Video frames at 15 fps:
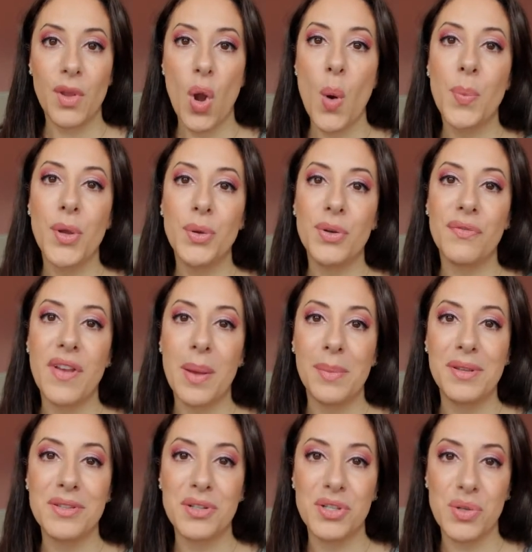Hope you and your
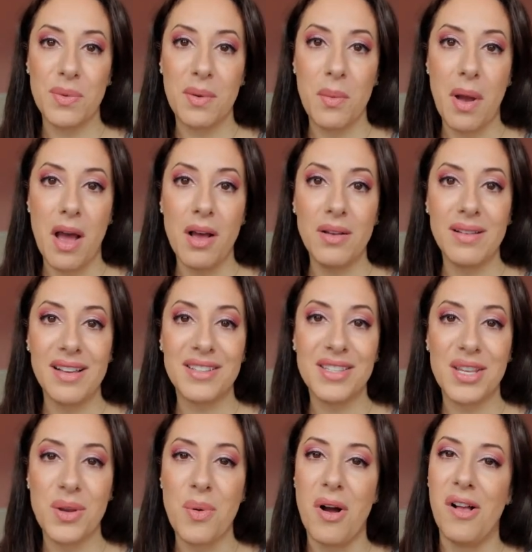families are doing well. I'll
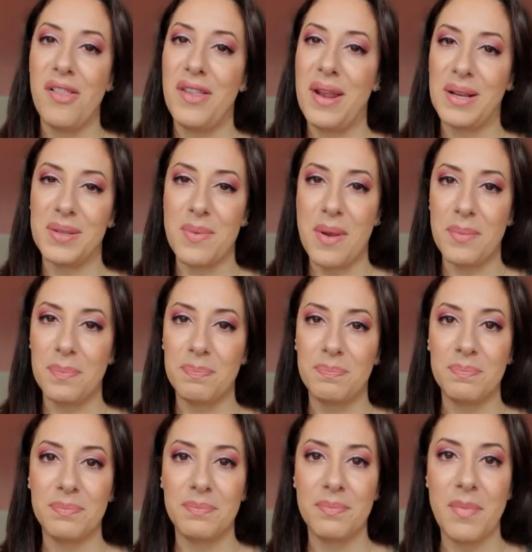see you all in the next one.
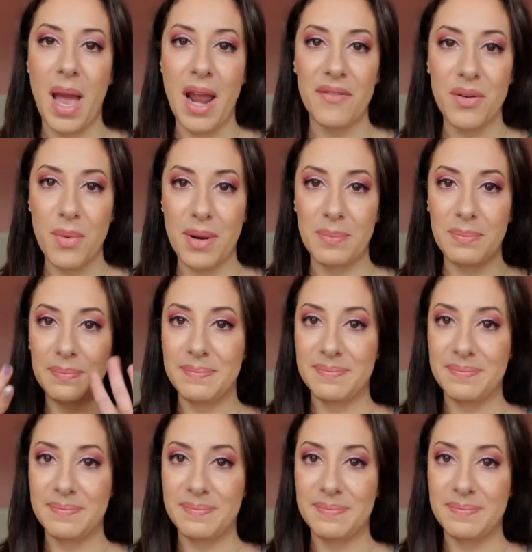Bye everyone.